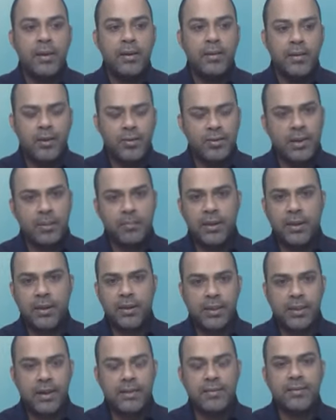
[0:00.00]
Now, something
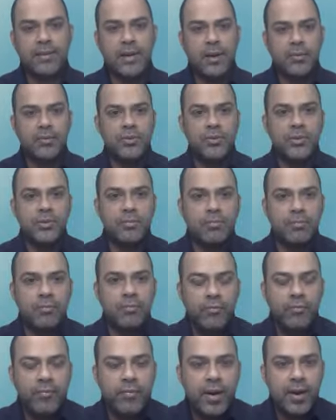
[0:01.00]
like that sounds
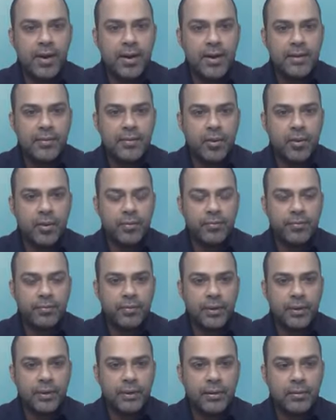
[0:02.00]
very sort
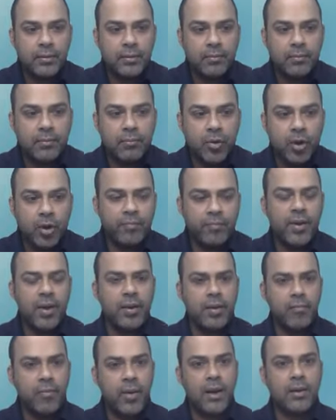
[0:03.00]
of not
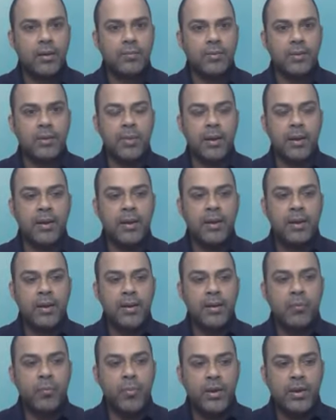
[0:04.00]
very relevant, but
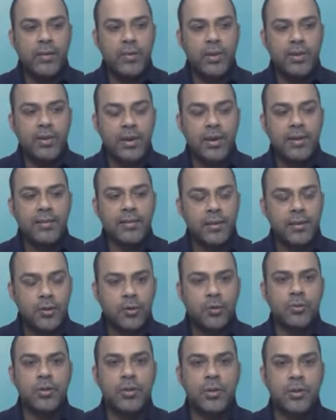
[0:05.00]
we think it's a
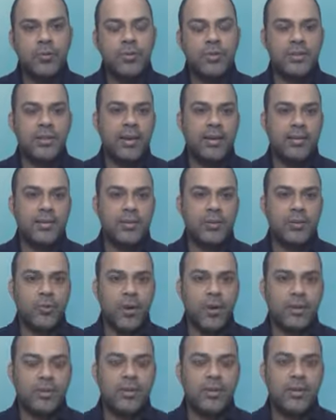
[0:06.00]
good use case to
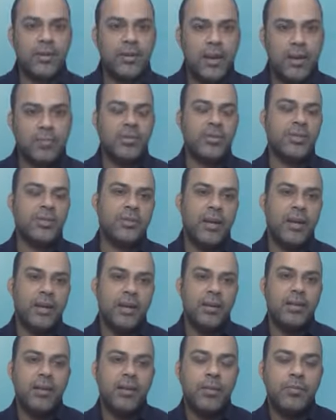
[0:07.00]
actually demonstrate
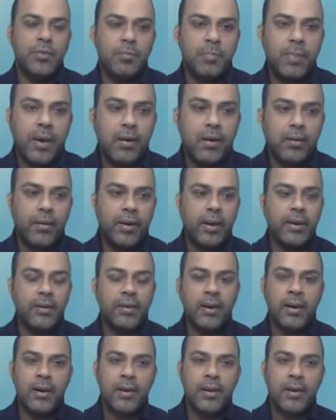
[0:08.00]
Itheum's power, right?